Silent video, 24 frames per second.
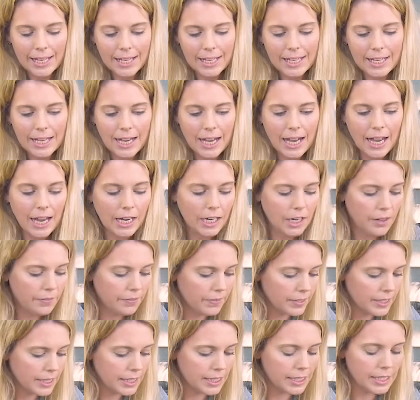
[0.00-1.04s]
kind
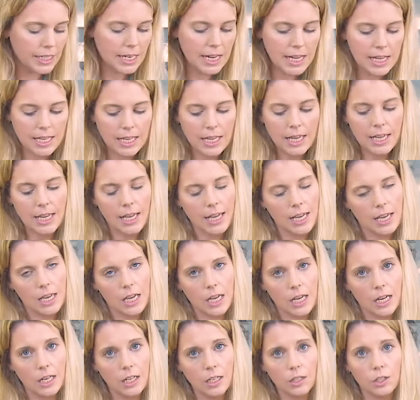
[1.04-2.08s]
of sneaking
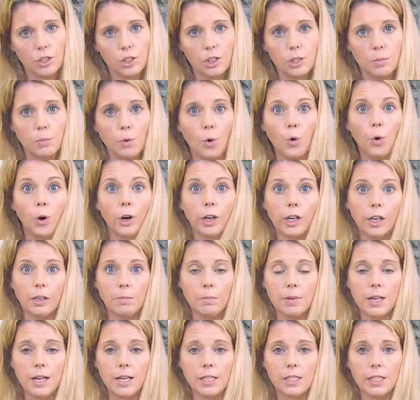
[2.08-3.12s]
in some
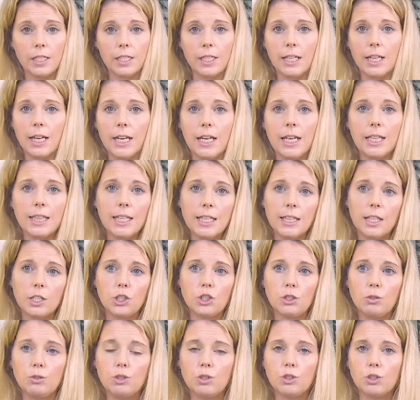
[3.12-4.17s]
organ meats to anything
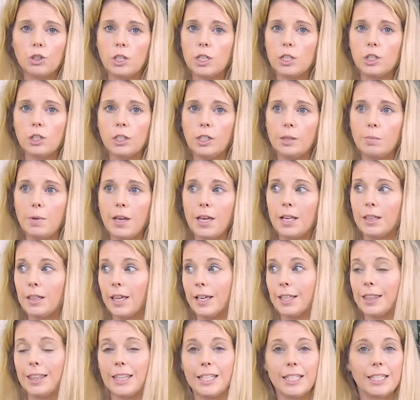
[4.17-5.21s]
that you traditionally make,
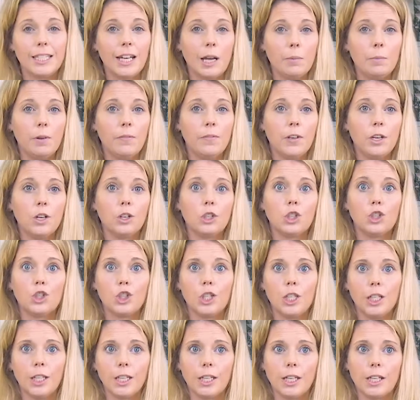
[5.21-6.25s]
like this time of year,
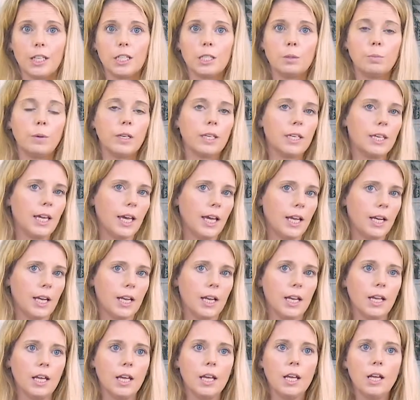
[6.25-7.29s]
chili,
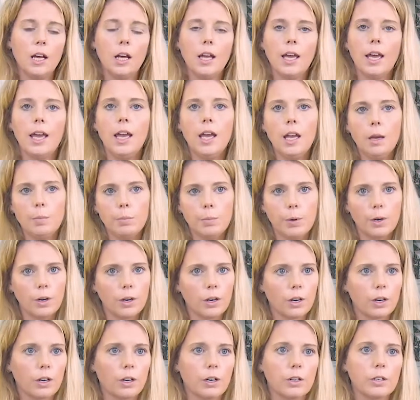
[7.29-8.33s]
spaghetti,
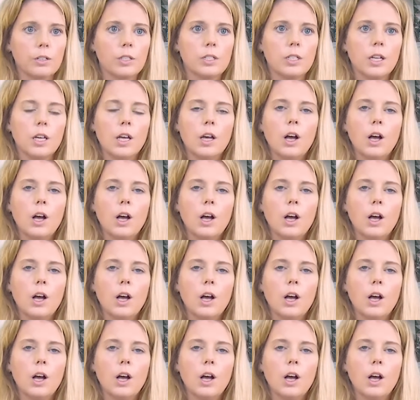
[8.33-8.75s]
hamburgers,